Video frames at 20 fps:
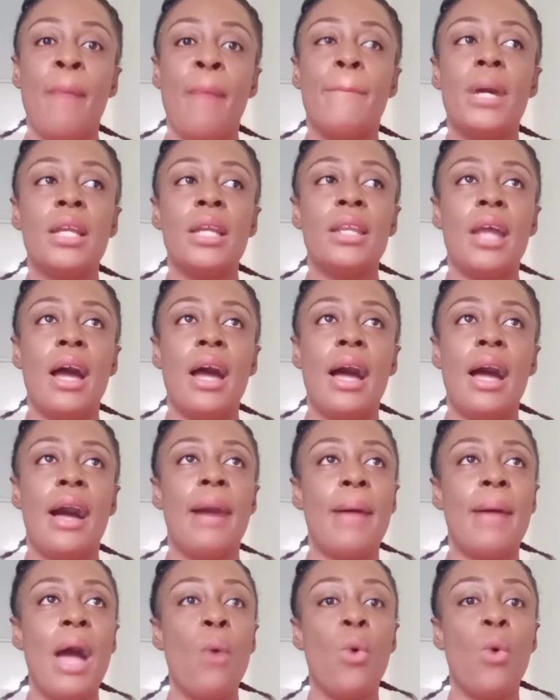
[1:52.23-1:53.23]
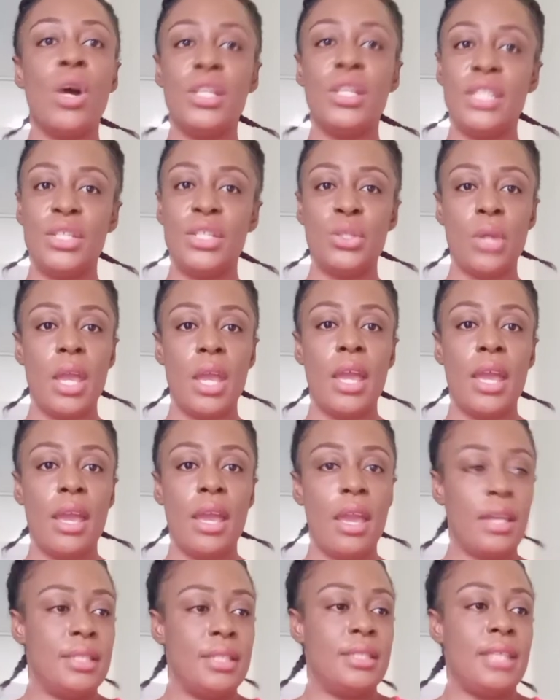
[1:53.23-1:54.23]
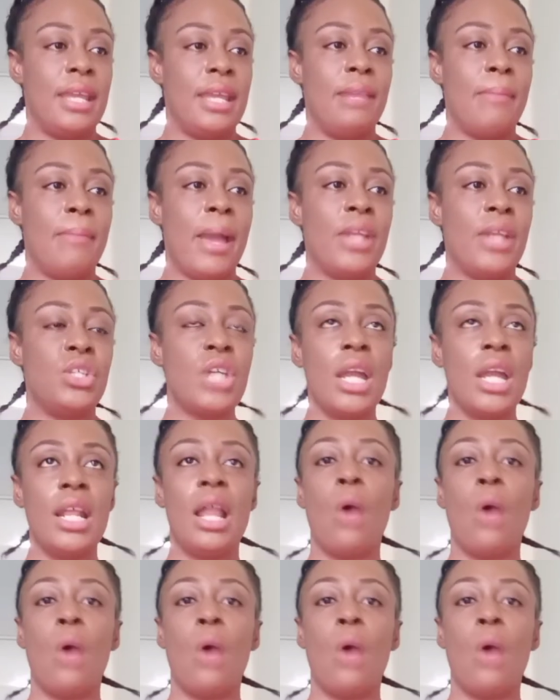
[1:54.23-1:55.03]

But I wanted to extend my channel.